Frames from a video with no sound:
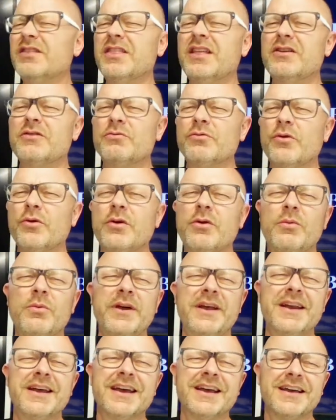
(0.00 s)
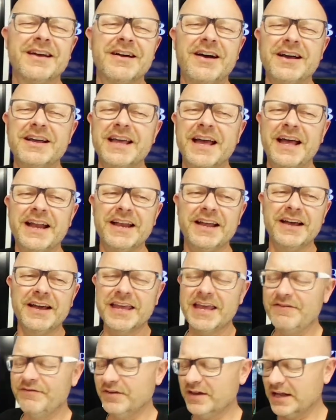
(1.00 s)
royal wedding. I
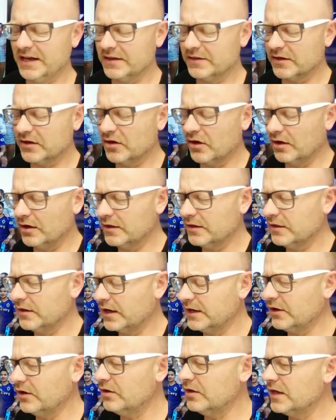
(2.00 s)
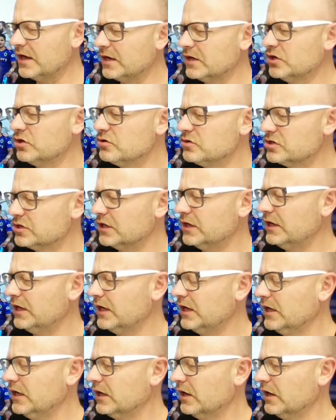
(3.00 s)
keep forgetting the guy. I know that Eugenie,